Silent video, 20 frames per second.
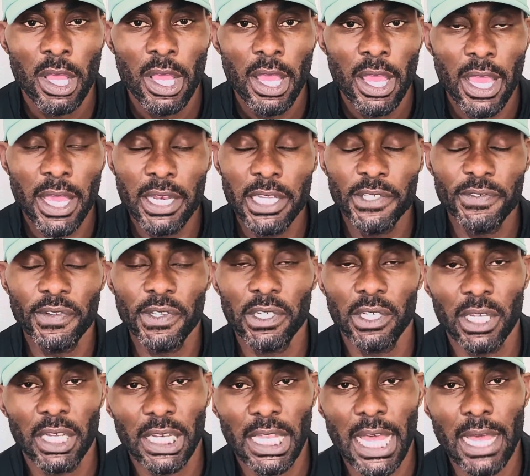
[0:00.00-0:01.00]
And he's
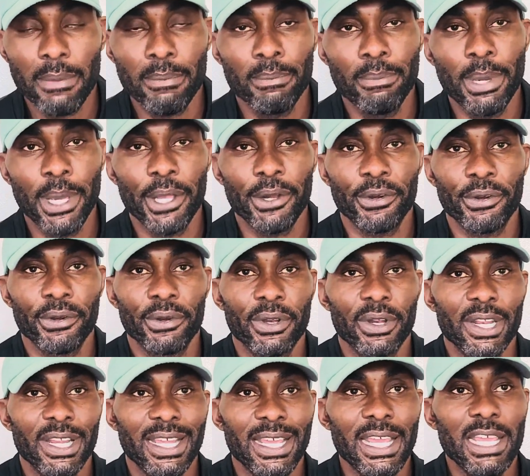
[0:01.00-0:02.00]
feeling a lot better.
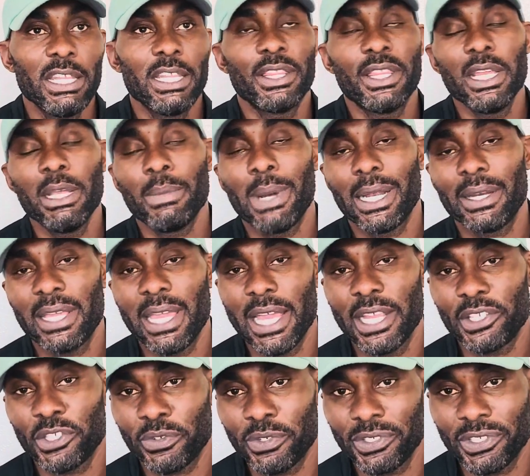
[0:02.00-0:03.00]
And the thing about
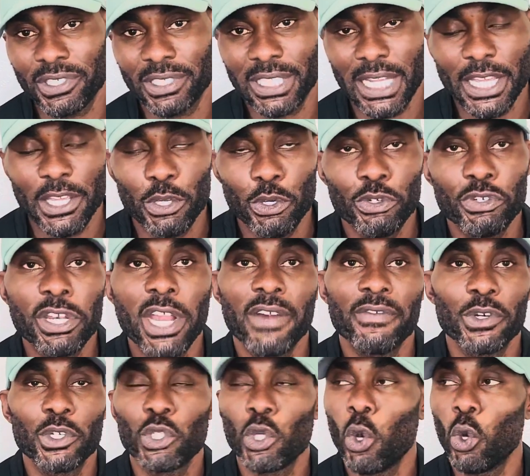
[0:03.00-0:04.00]
cancer is it's like you're
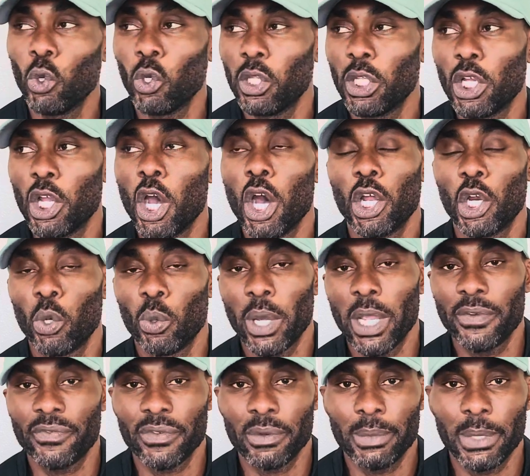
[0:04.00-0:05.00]
never totally gone
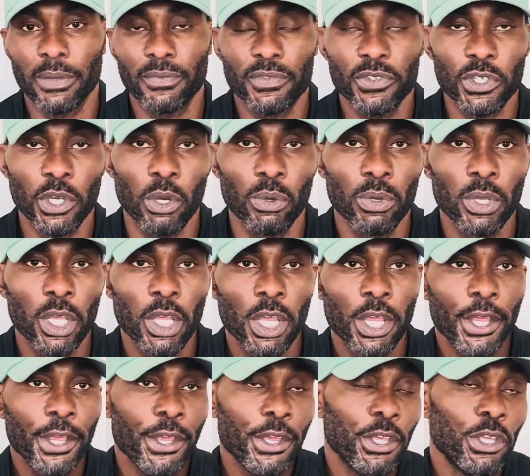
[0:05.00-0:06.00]
away from it. So
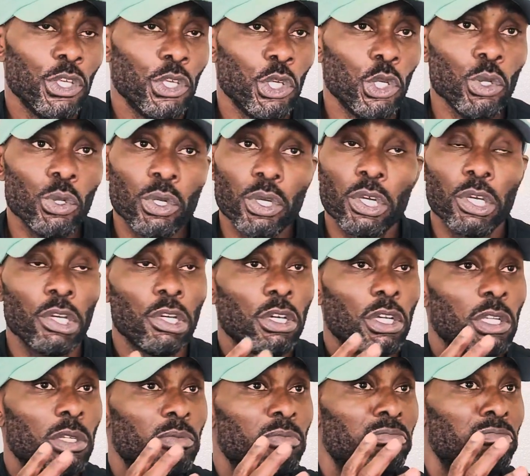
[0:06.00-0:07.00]
you
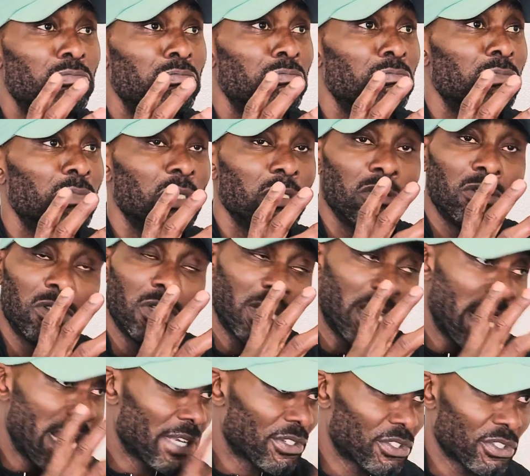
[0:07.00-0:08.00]
could the
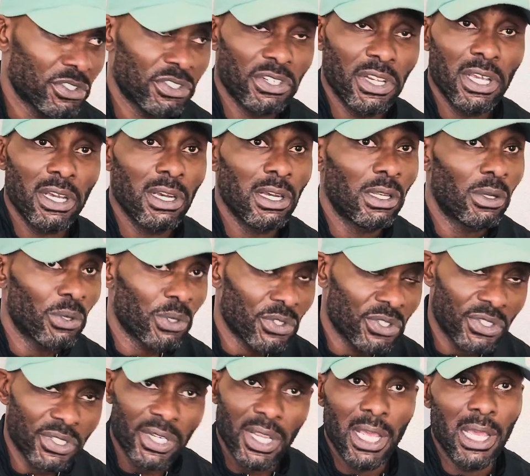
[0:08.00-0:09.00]
cancer cell or
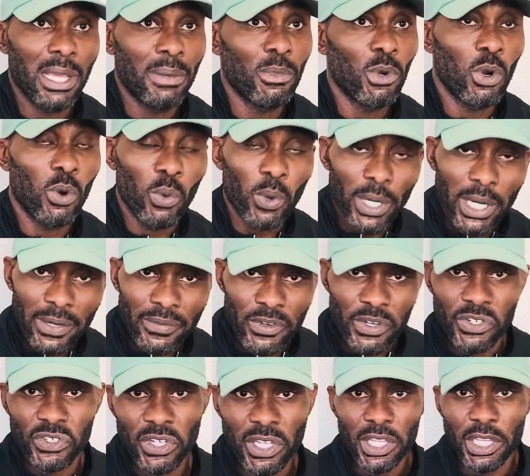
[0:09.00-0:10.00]
stem or
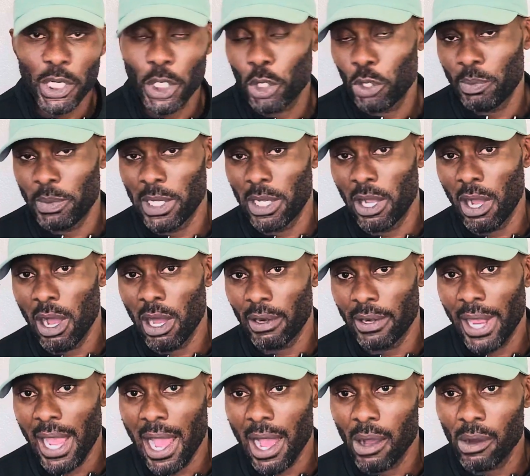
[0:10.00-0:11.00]
whatever is there could be
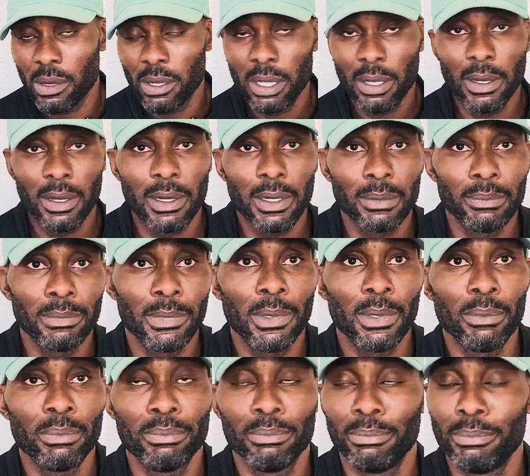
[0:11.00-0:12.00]
gone now,
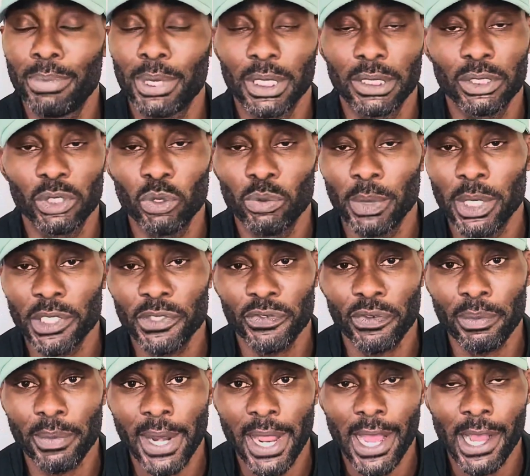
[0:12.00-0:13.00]
but 2 months
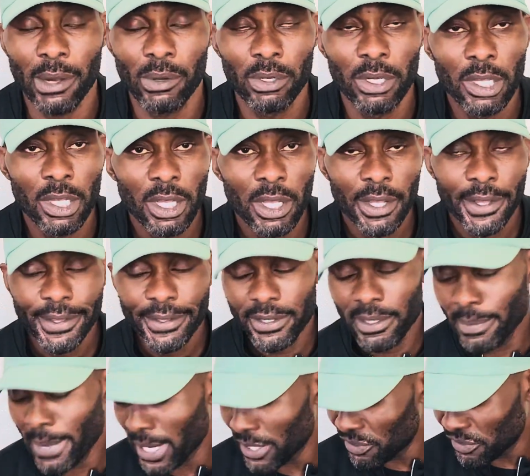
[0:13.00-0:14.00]
from now
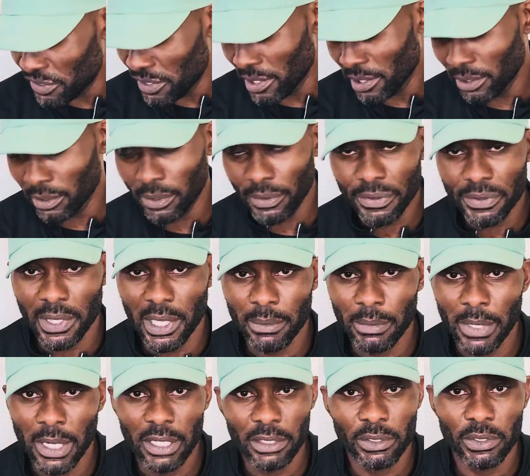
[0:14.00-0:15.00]
you might see a little
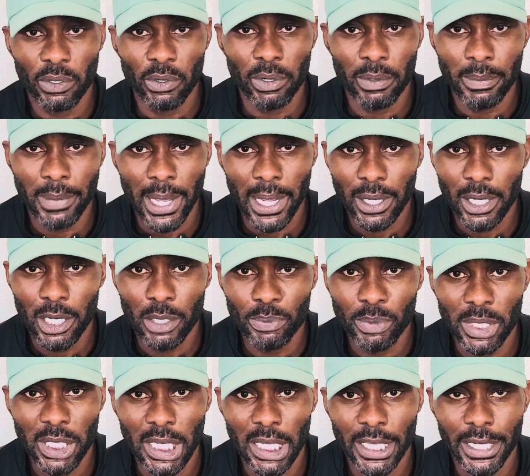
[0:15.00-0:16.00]
thing growing back
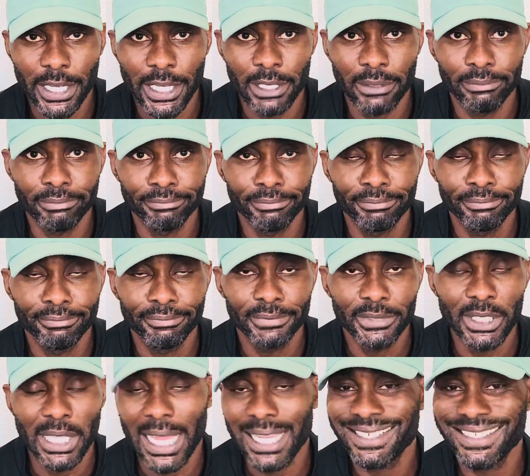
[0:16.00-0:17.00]
up again, and
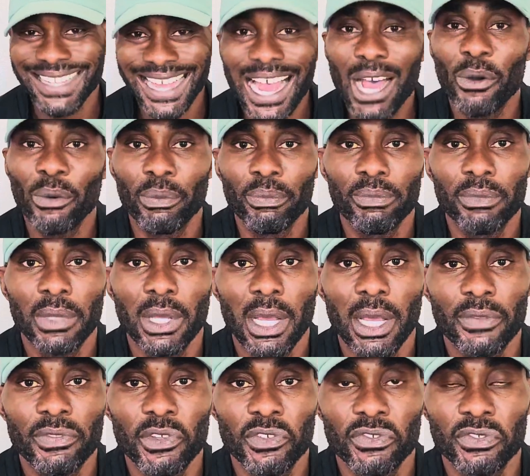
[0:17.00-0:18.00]
that's how
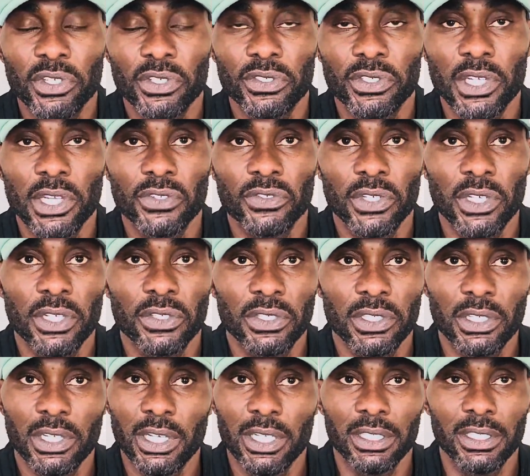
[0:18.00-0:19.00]
this disease is.
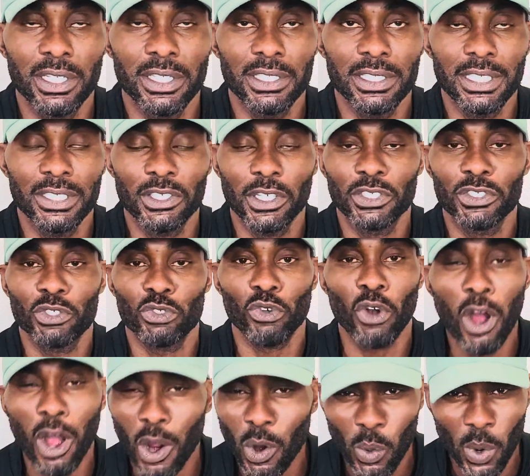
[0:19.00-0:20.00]
It's a
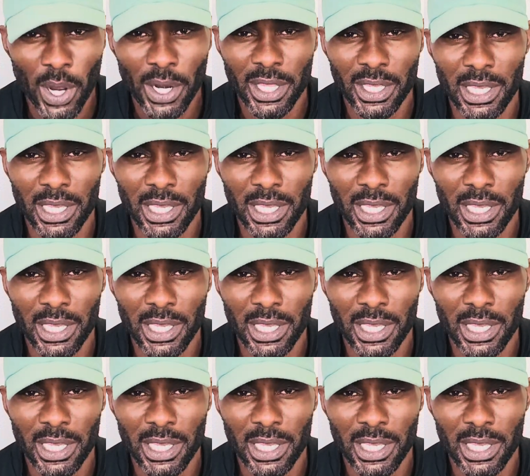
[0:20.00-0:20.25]
strong one.